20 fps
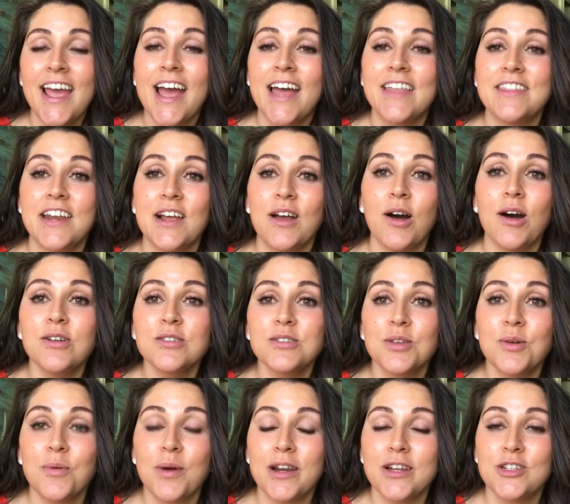And then I
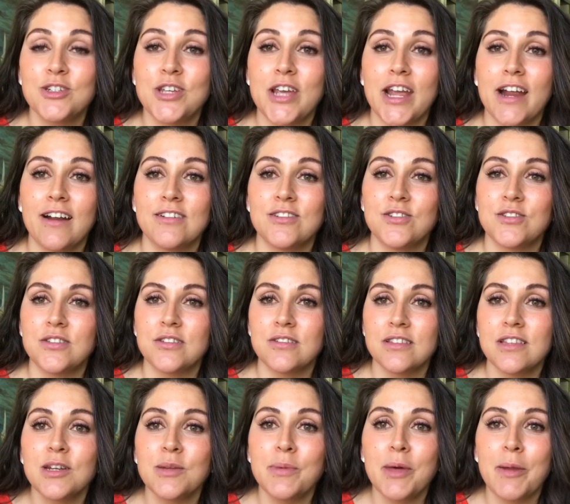also want to share just a
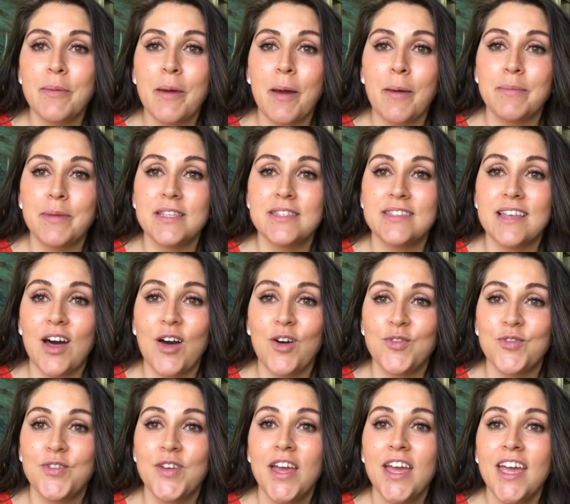little bit about
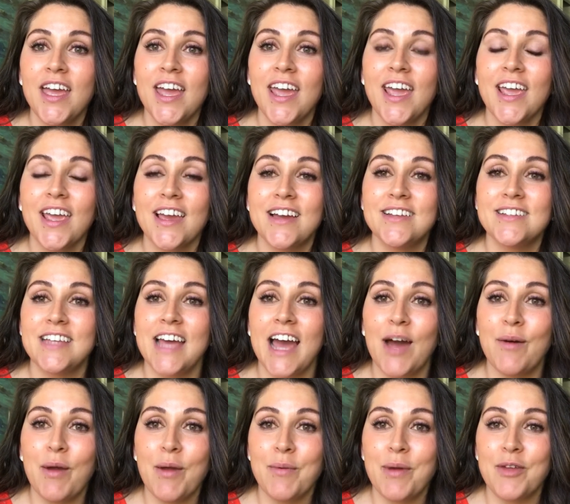myself and
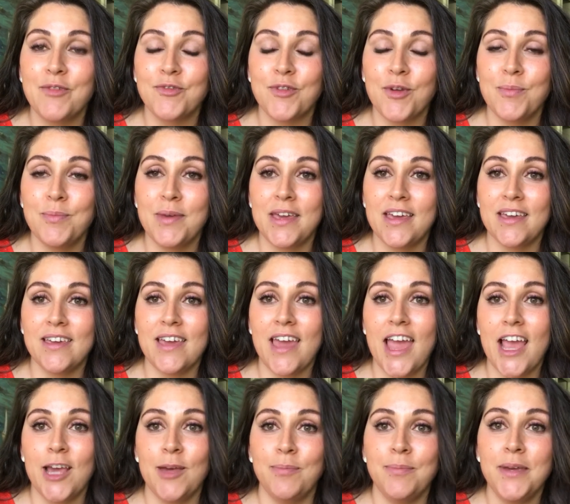how I went from being
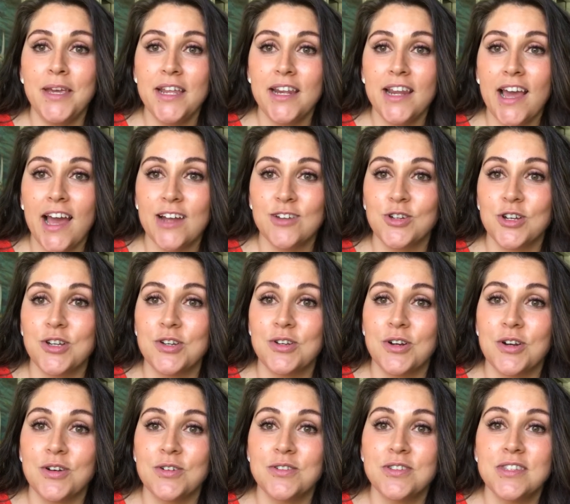a pediatric
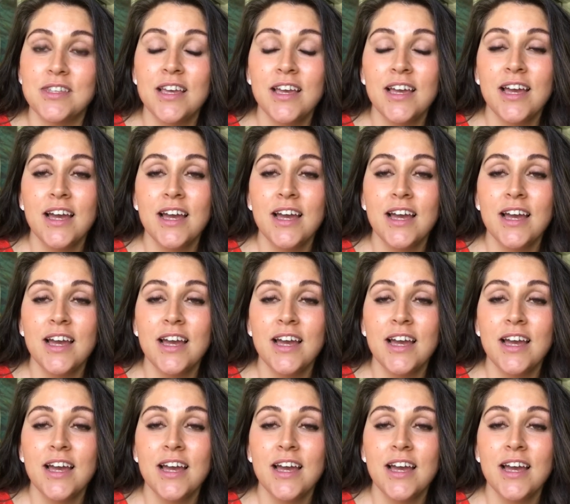nurse,